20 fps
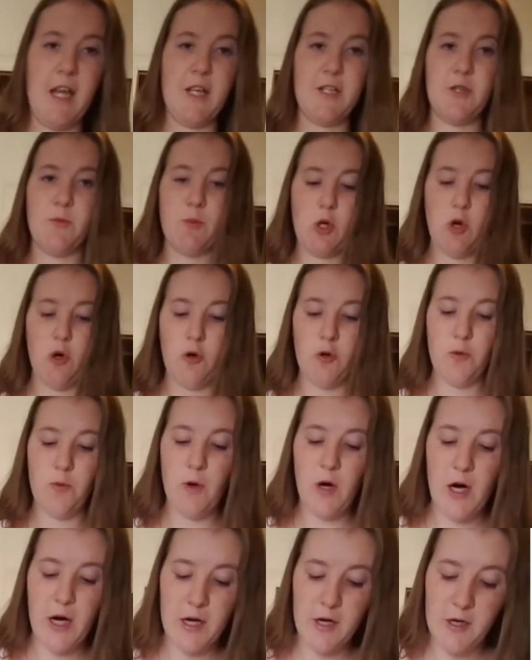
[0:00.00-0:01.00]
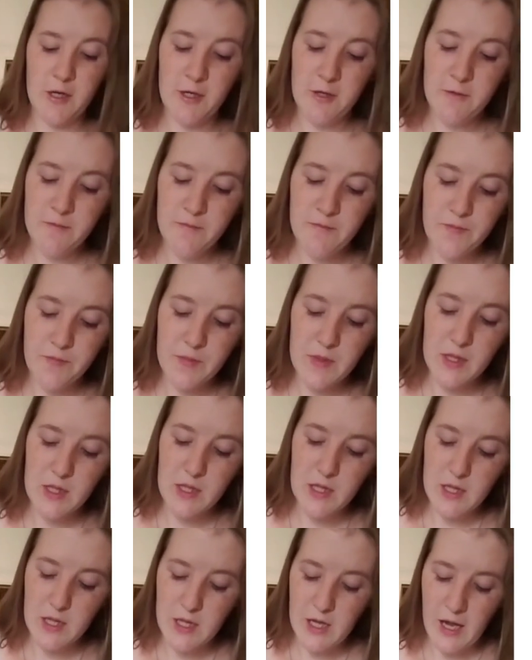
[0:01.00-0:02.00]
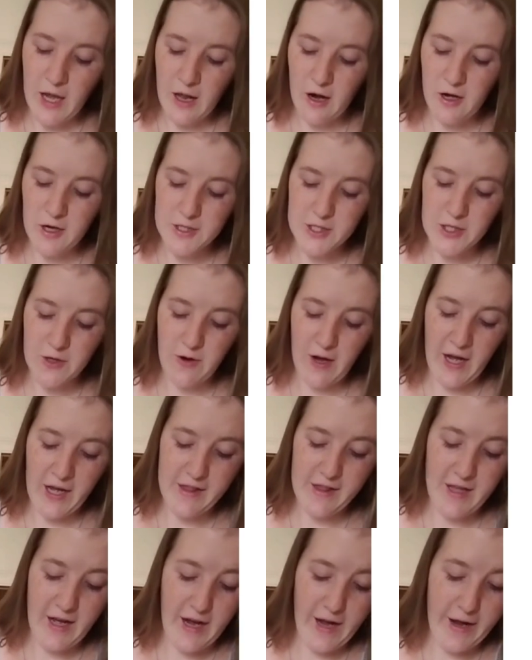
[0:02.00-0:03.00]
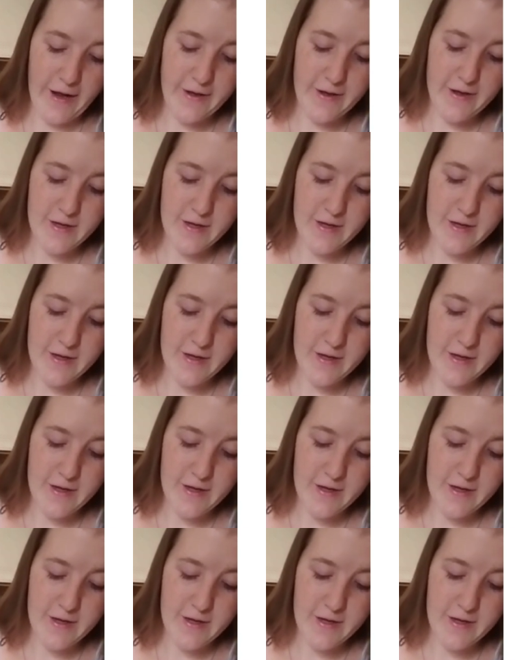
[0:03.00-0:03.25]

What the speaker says: some cold water and also add that.